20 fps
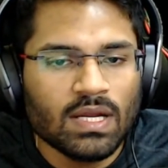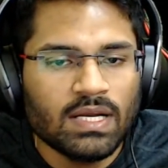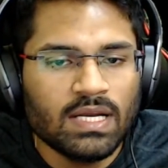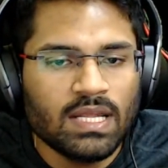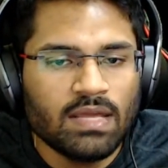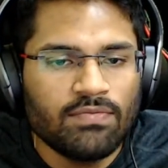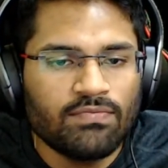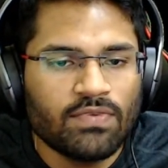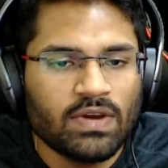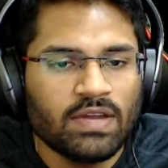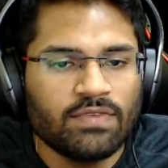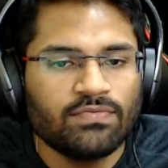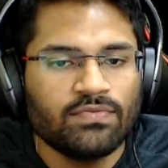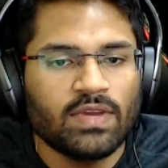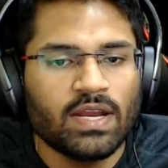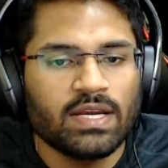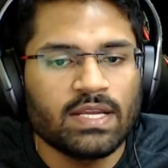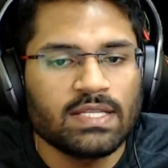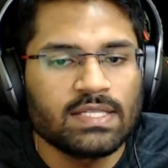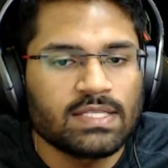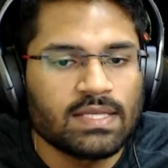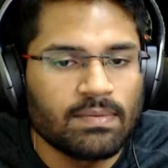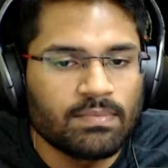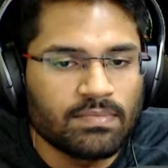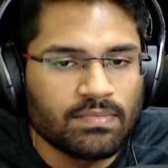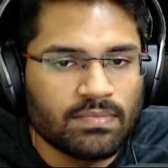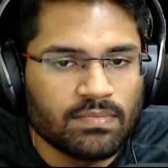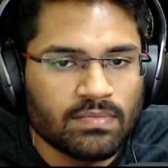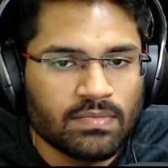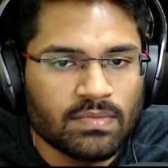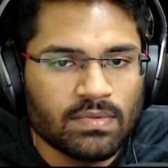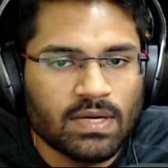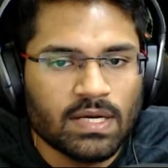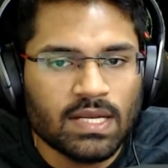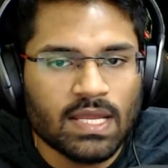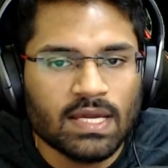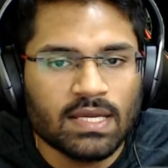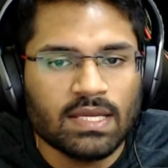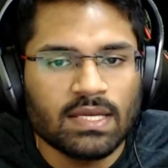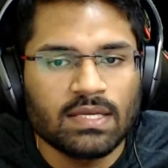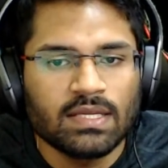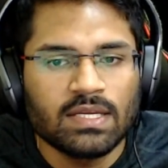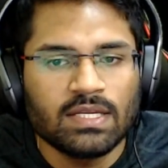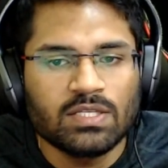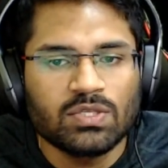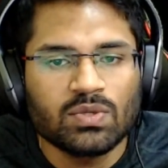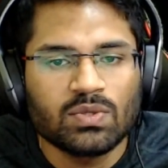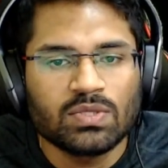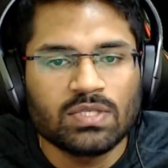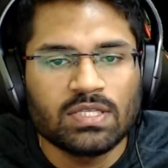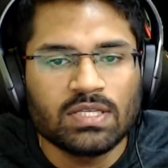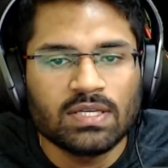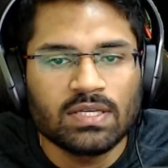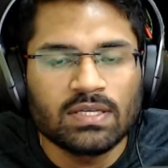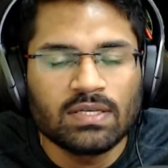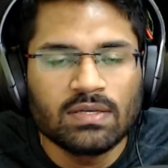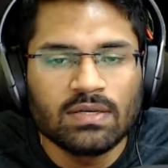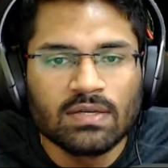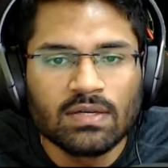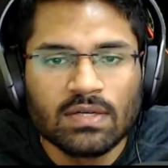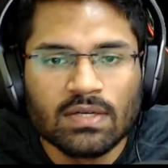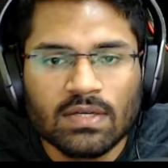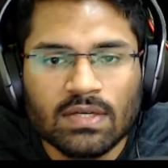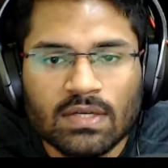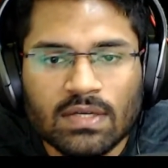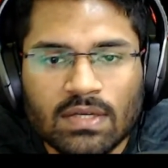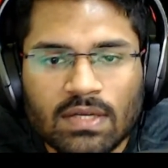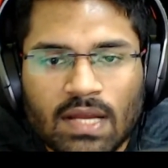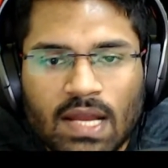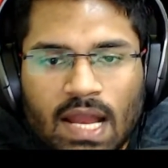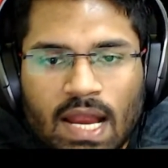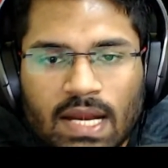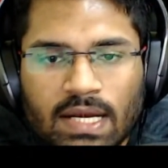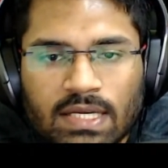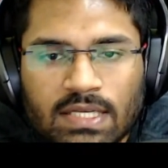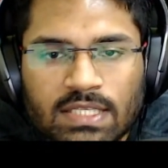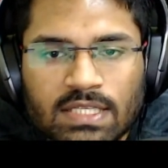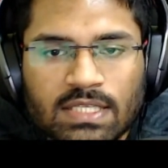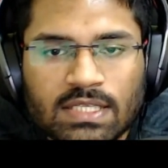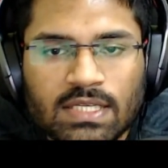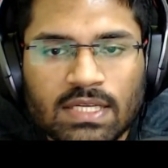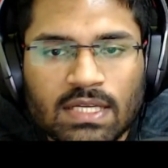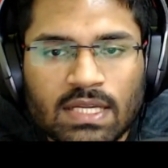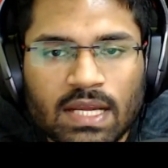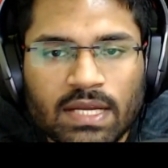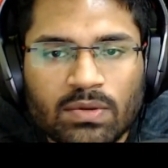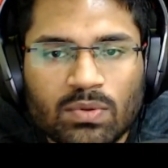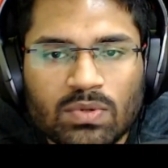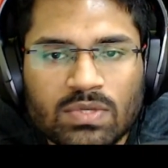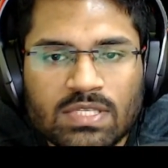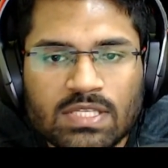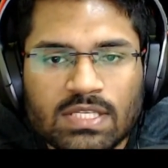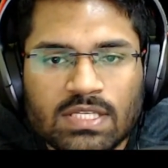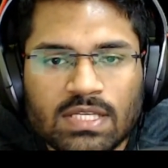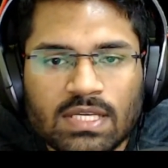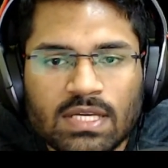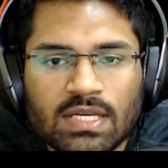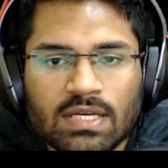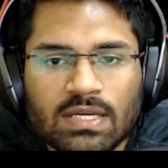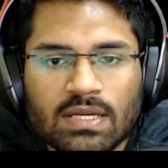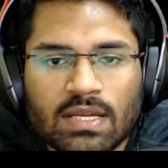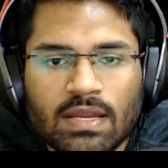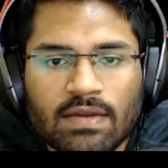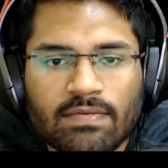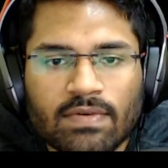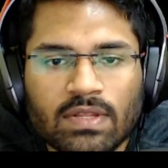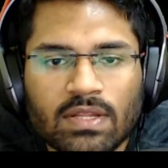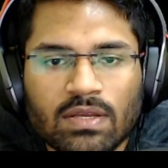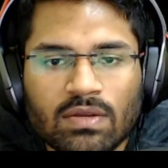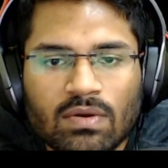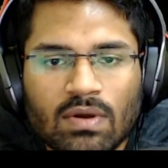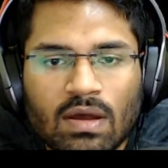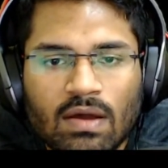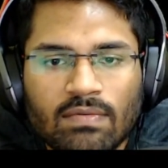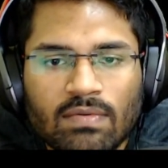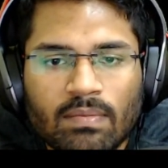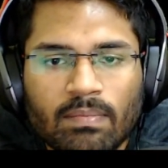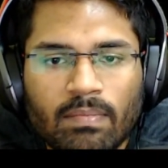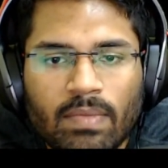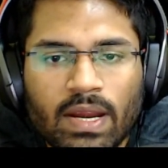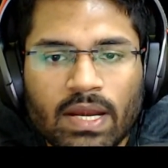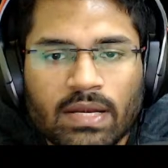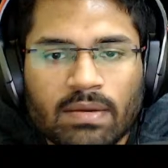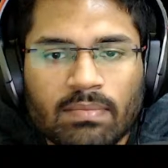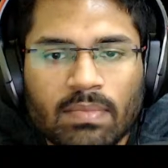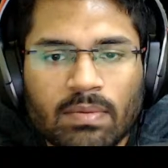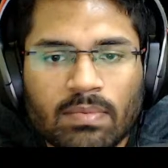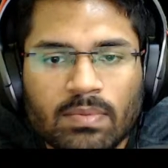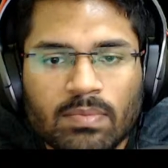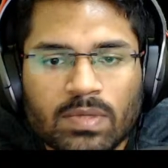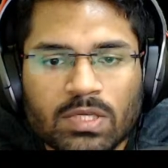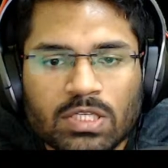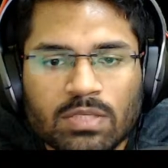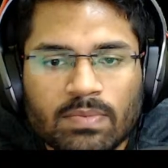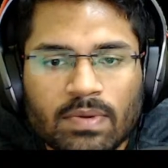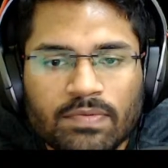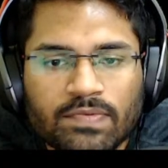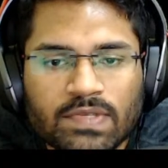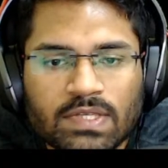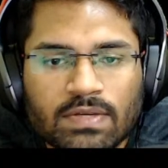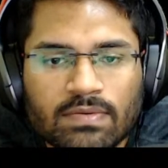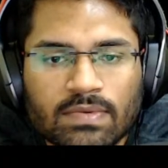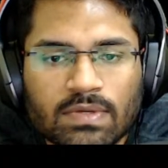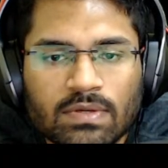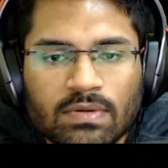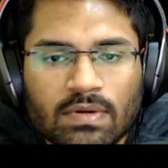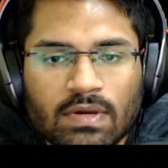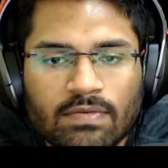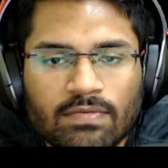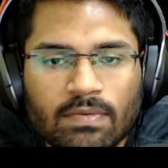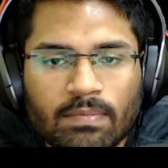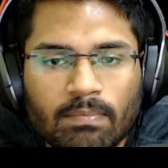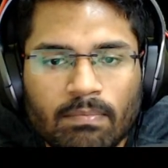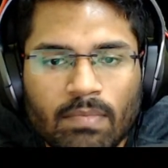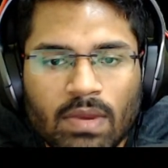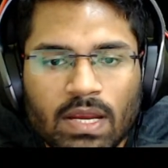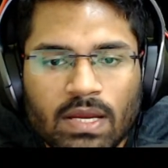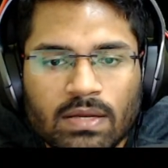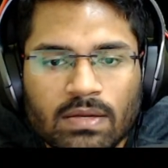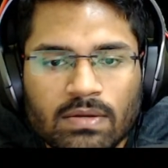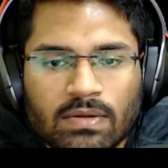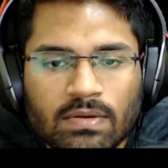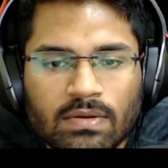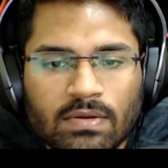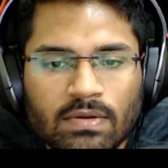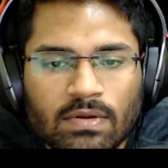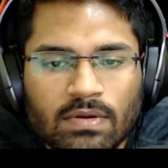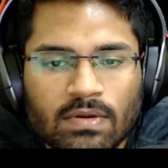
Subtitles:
d5, get in some attacking resource here. And still I don't see it, like whether you have a mate. Maybe bishop f7, do you have a mate?